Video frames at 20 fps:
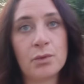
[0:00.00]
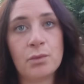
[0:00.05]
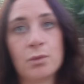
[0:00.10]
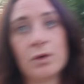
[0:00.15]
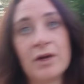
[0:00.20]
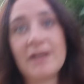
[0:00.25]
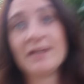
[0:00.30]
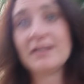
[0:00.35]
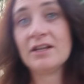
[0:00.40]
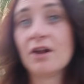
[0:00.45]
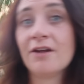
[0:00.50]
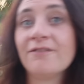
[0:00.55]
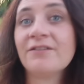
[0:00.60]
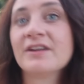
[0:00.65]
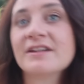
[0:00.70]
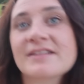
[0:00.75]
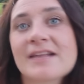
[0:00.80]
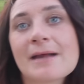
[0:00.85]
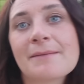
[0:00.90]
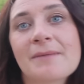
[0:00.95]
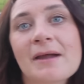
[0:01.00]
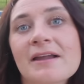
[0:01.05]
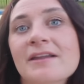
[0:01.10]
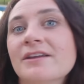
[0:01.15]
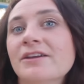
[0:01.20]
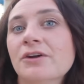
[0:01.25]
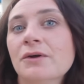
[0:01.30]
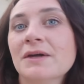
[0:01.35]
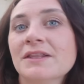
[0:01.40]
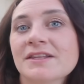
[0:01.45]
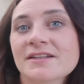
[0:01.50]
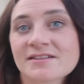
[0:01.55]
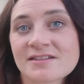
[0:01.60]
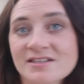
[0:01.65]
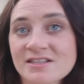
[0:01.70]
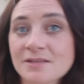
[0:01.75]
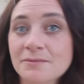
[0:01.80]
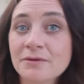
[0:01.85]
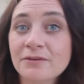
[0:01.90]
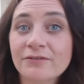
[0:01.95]
we're getting it all fixed up. You know what, this
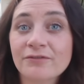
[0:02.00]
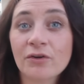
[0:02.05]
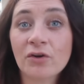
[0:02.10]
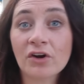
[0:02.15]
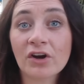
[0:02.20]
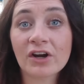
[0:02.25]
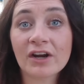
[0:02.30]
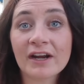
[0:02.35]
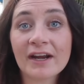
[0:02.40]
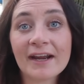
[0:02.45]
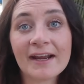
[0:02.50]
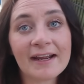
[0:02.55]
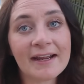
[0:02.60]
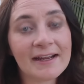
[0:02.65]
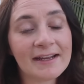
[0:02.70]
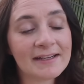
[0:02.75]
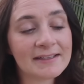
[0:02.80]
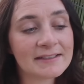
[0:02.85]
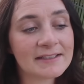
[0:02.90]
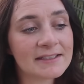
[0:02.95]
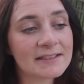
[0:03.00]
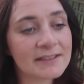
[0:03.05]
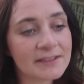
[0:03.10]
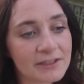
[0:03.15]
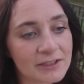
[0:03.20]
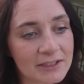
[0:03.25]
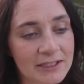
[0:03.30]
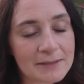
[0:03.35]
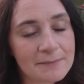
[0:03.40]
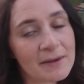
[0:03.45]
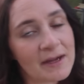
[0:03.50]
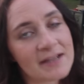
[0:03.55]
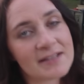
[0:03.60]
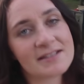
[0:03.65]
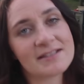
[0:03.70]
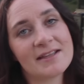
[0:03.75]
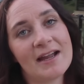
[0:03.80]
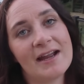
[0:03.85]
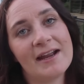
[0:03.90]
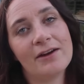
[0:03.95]
is the before, and literally by
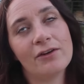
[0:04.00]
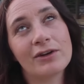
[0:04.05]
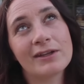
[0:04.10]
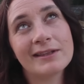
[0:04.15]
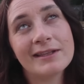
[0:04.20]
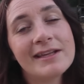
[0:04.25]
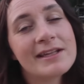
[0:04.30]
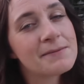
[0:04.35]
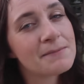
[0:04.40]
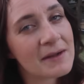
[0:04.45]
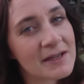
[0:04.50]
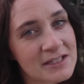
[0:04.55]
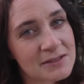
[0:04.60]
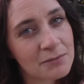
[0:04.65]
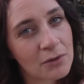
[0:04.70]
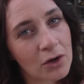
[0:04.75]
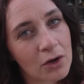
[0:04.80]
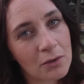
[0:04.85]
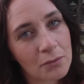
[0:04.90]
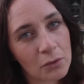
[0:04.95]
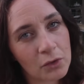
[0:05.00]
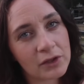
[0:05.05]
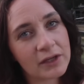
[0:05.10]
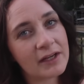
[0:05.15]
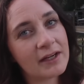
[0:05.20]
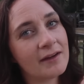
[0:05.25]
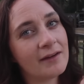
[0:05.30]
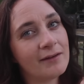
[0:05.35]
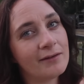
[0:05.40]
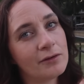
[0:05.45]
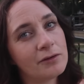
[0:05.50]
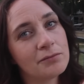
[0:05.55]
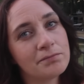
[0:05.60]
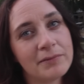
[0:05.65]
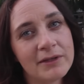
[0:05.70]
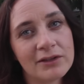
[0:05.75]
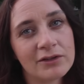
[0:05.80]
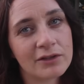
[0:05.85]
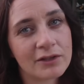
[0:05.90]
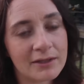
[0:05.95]
tonight, or at least by tomorrow morning, it'll
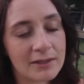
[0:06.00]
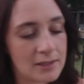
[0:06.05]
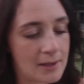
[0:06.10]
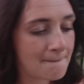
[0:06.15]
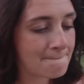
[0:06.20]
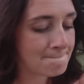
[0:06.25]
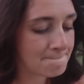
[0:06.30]
be looking